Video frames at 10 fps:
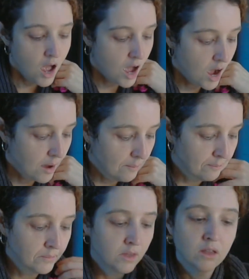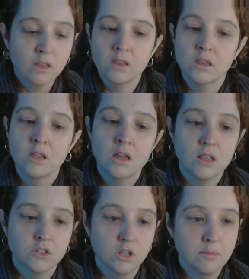um,
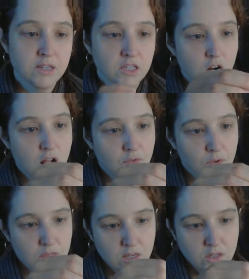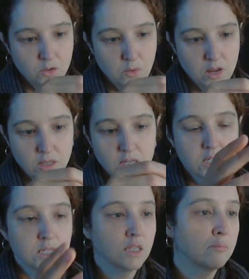so let me start off with this one.
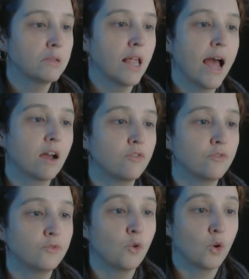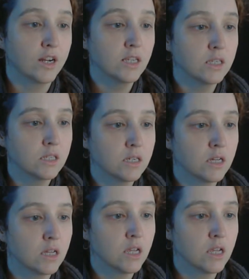This is the Black Forest,